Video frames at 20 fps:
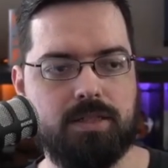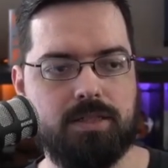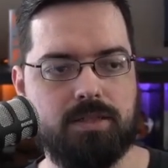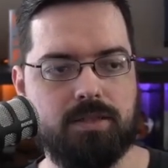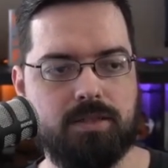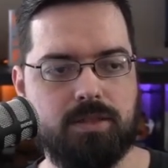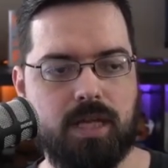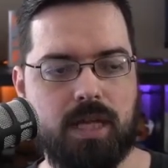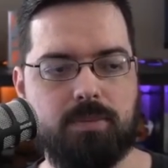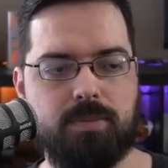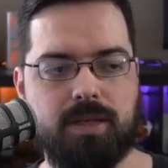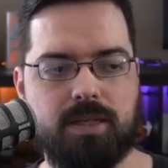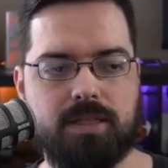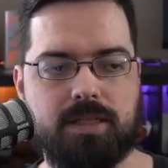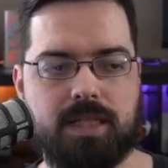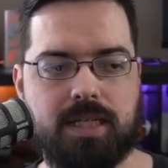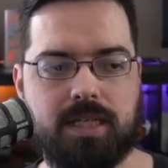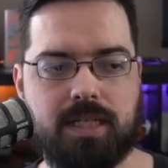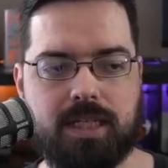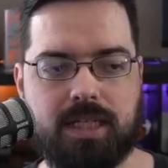type in
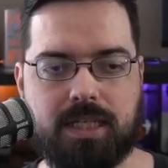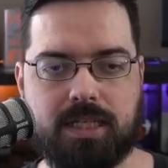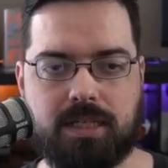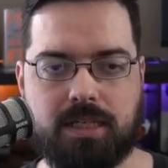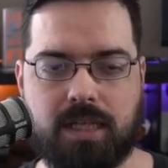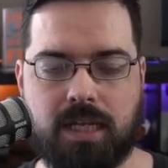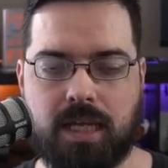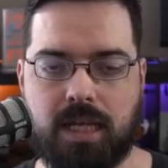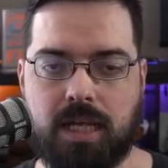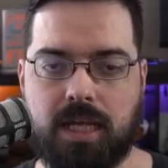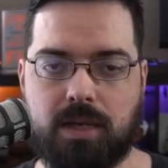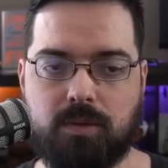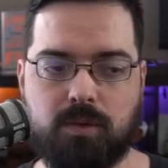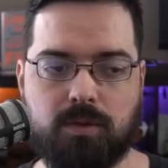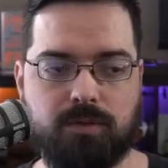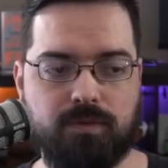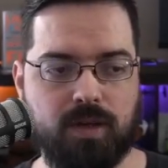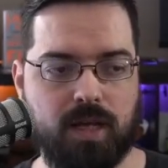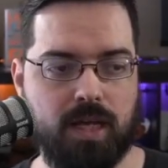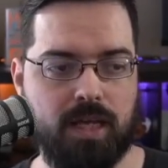DLN, it will
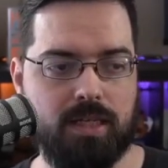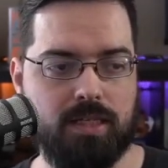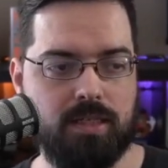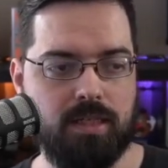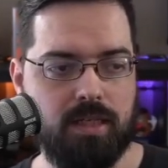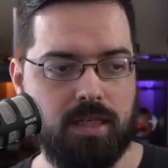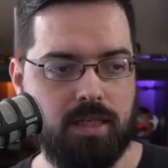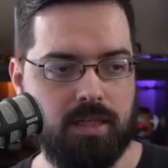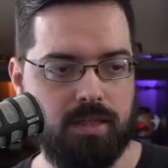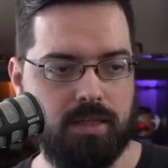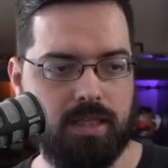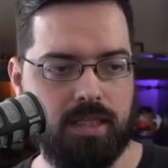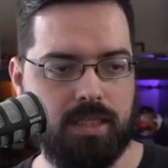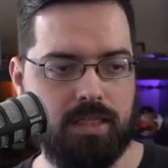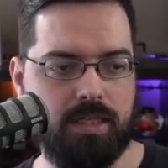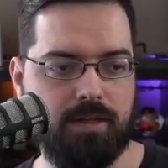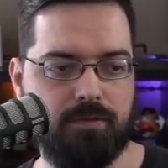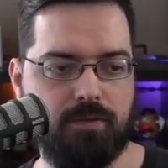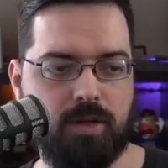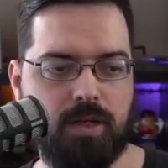find the
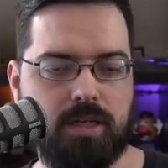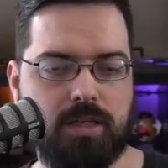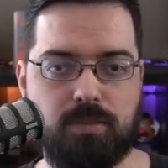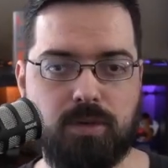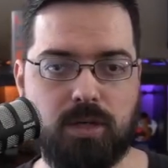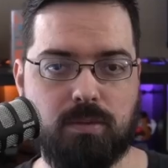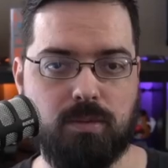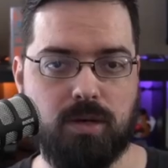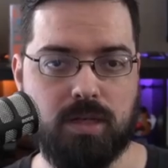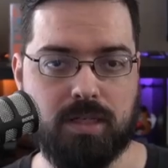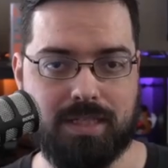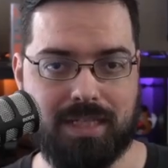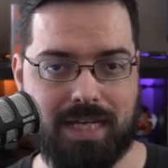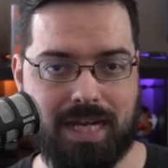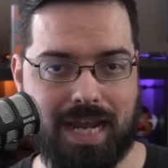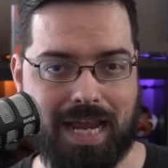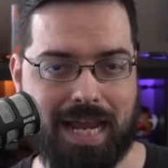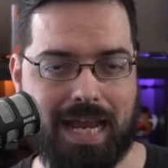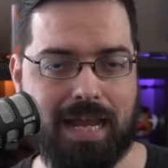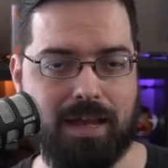different bookmarks that
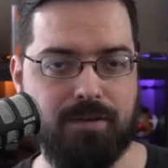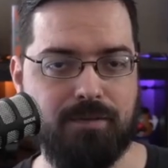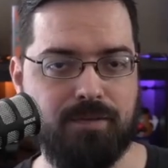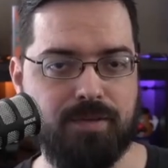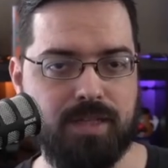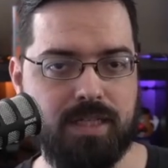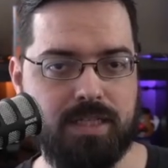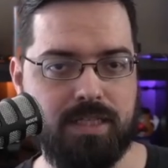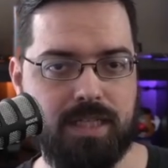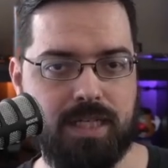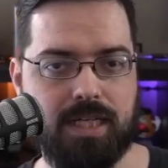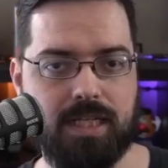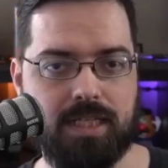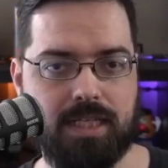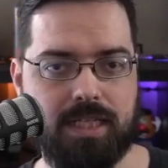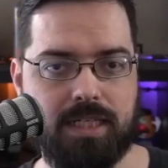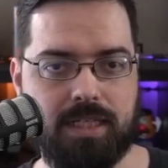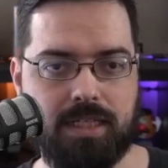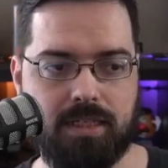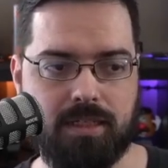have the
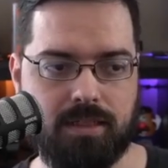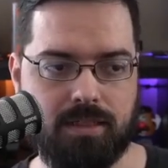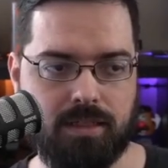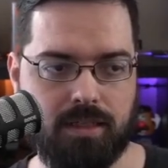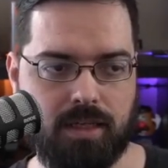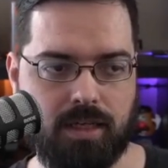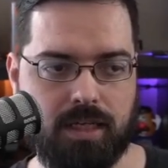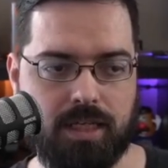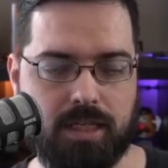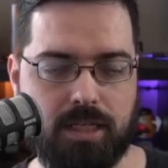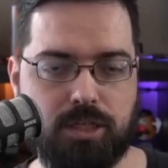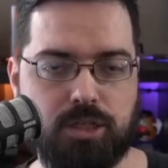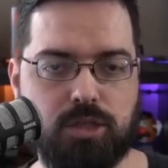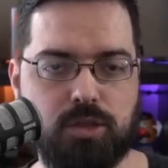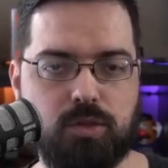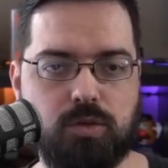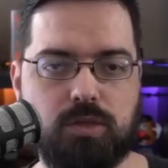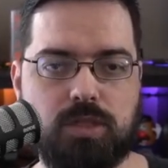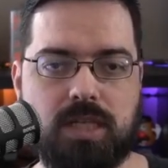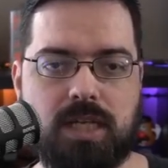DLN
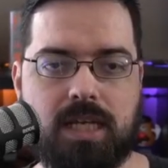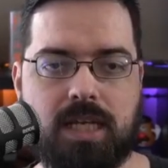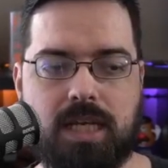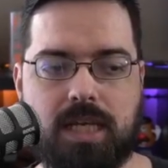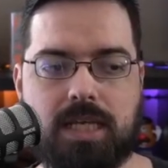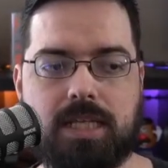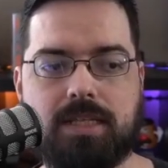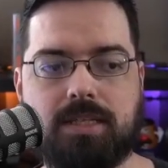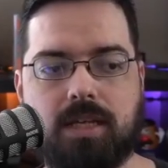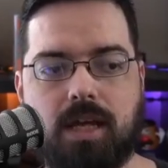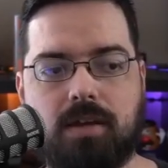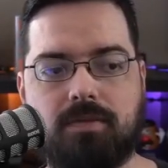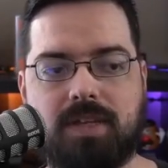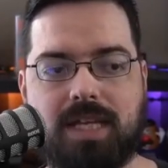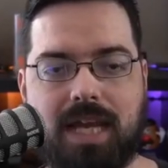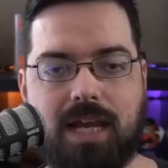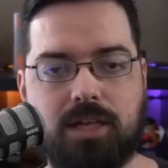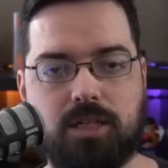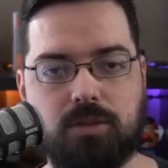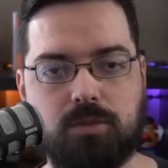initials inside of the
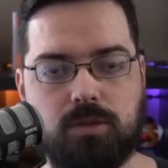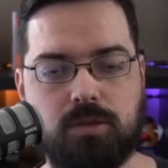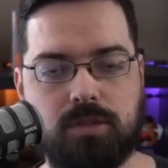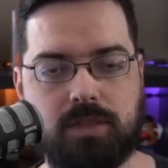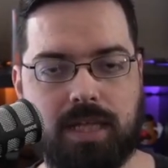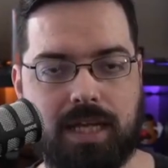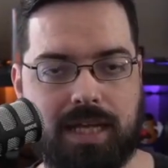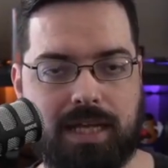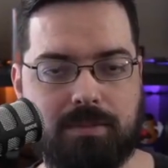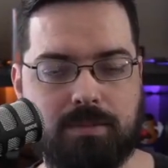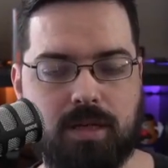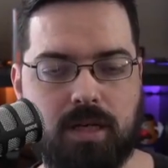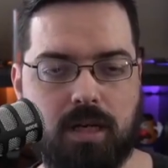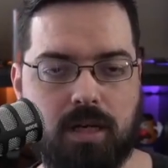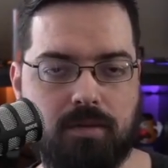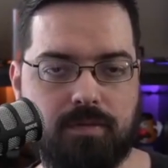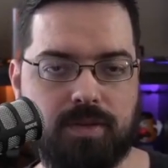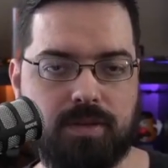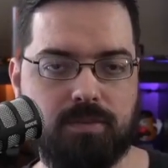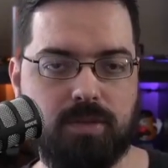actual name
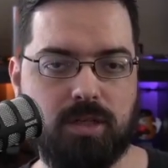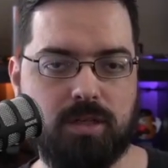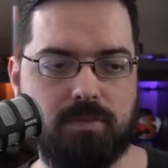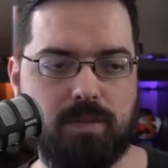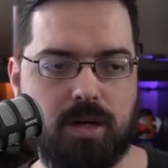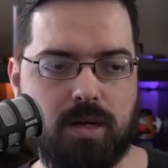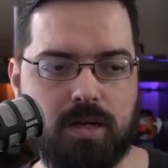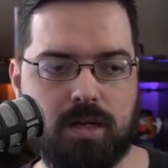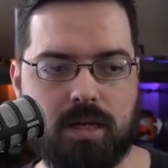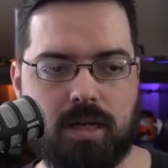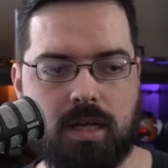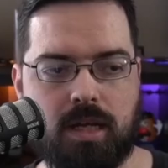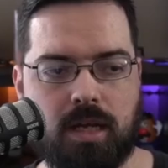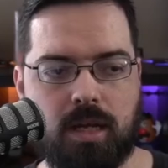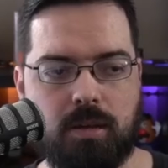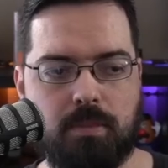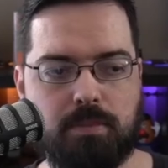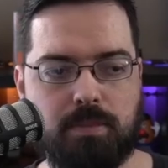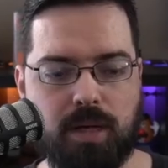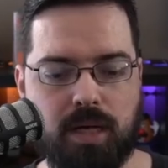of the bookmark.
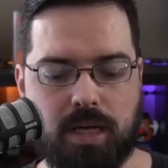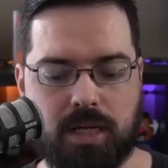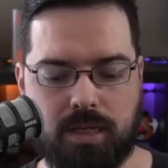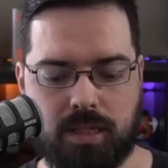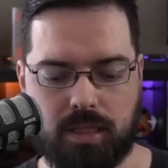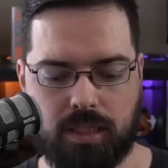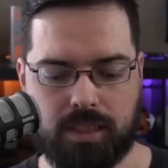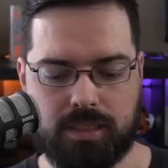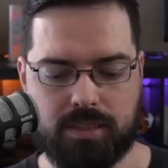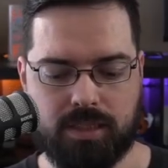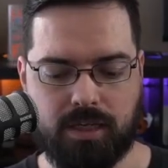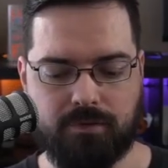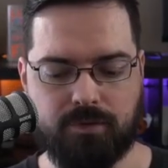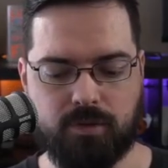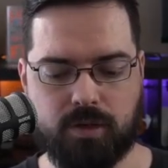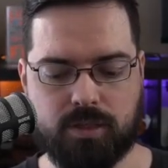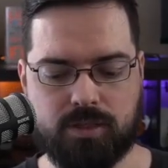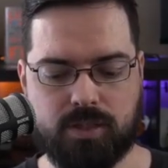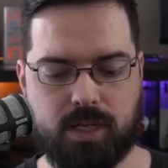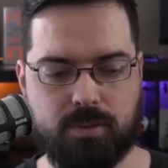But let's say,
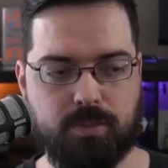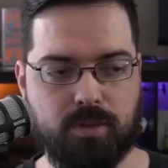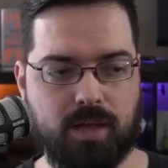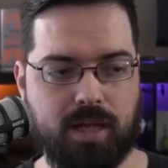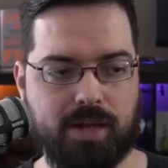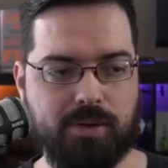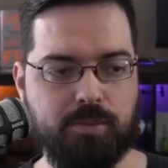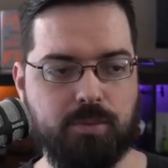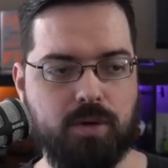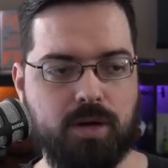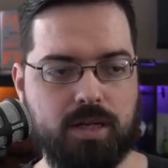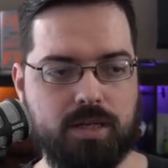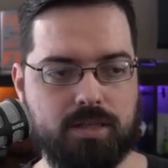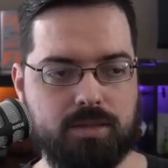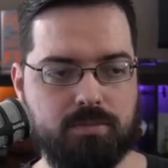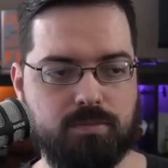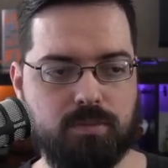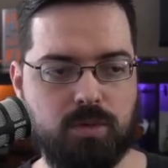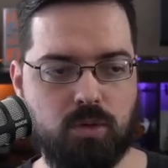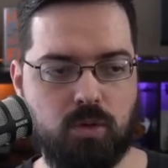for example, I want
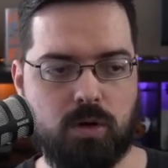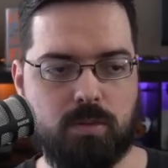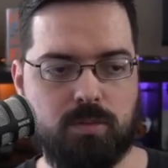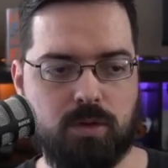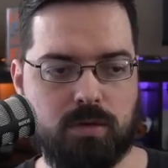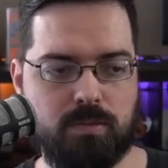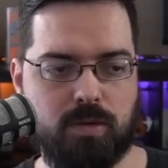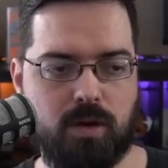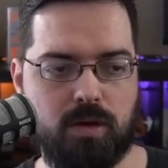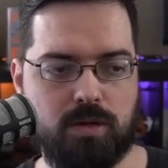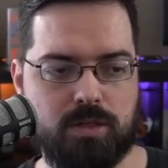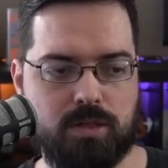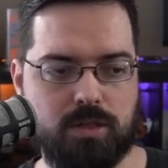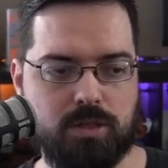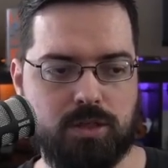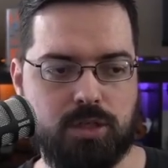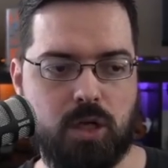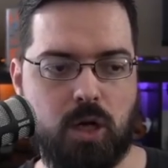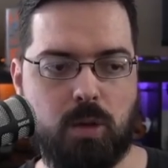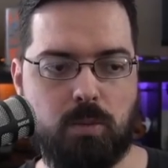more bookmarks to
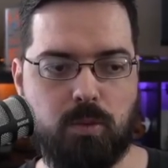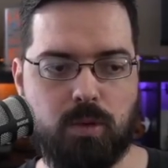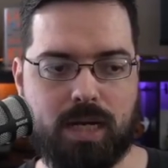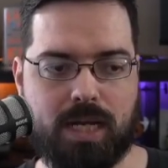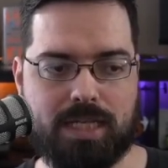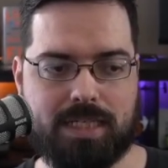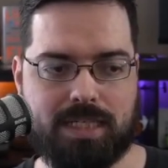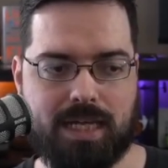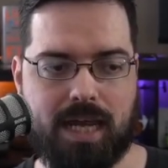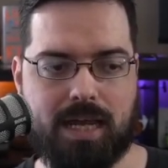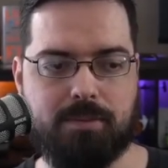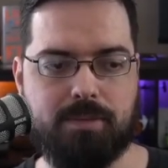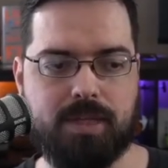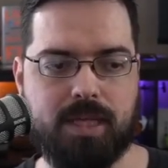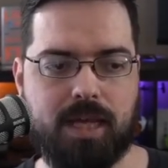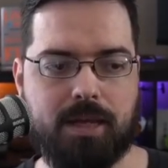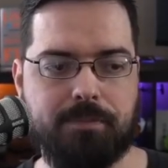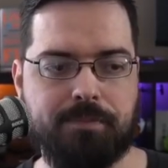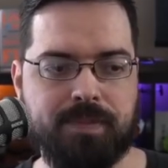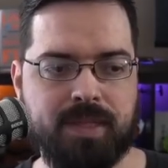show up when I type
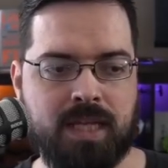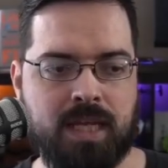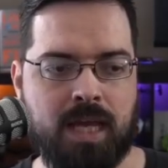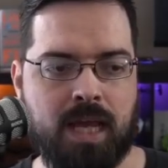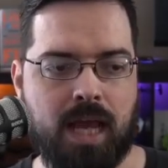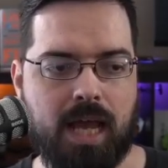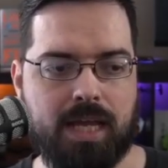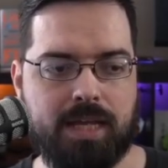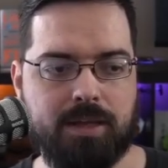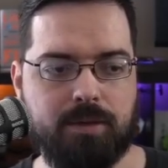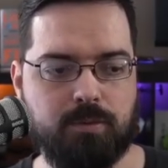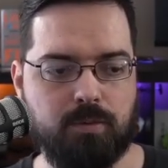that. I can